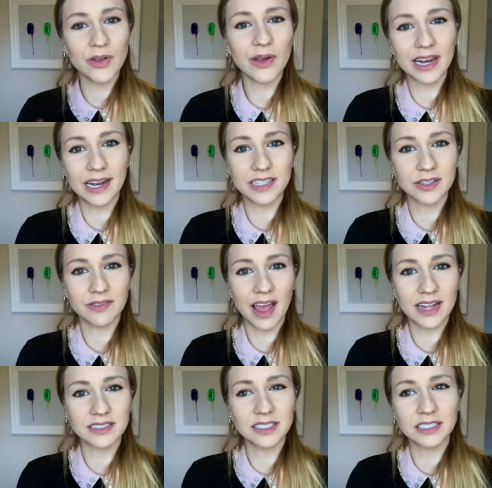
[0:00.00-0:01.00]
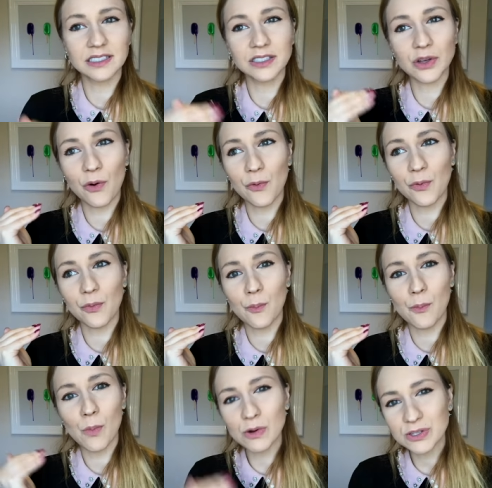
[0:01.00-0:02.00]
a list of answers. So,
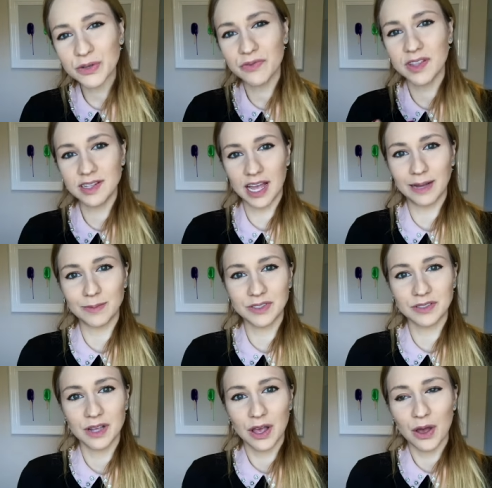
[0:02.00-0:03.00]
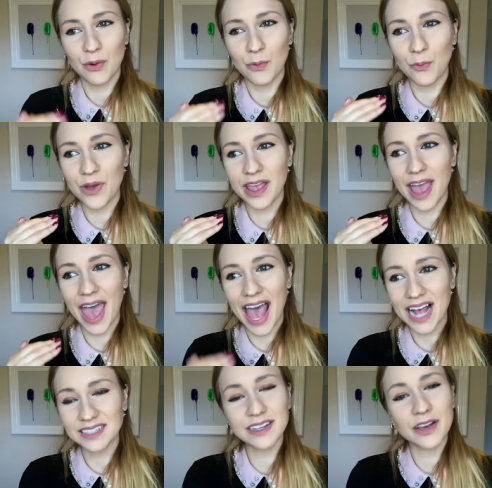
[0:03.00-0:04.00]
most of the times, we ask